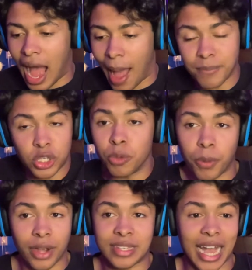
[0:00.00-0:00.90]
I'm
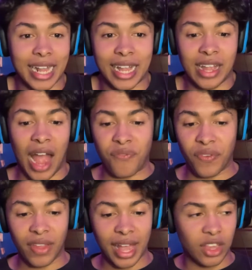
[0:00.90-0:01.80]
super excited. I
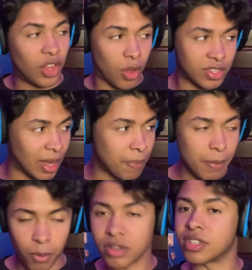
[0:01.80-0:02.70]
feel like, you know, some
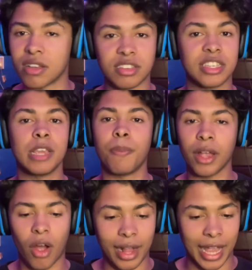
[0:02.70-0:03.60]
people are still
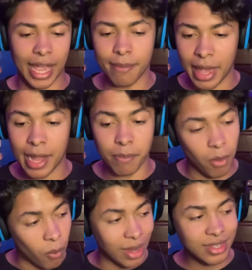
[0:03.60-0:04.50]
sleeping on Ant-Man, but
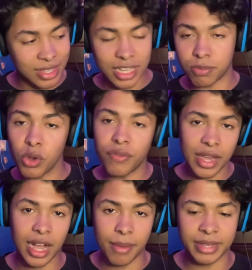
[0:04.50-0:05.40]
once this movie
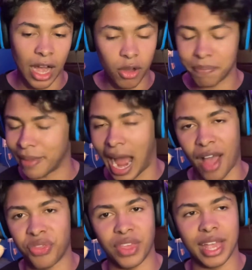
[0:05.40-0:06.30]
comes out, I
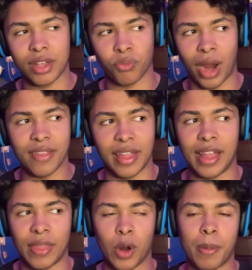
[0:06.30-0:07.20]
think right then
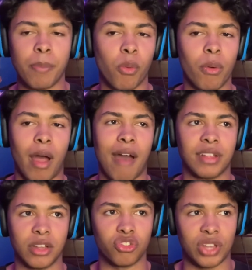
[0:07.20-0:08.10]
and there people will have an
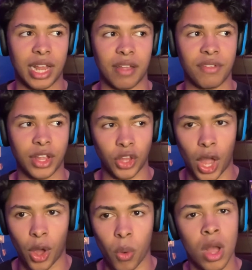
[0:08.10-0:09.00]
understanding of like,
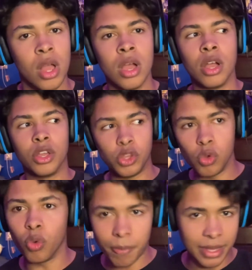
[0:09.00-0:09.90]
no,
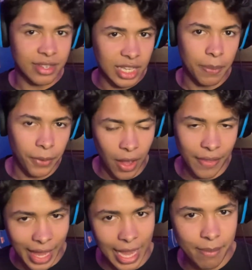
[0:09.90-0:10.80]
you've been sleeping on
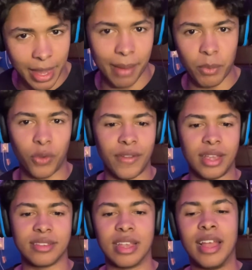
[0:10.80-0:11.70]
the Ant-Man movies.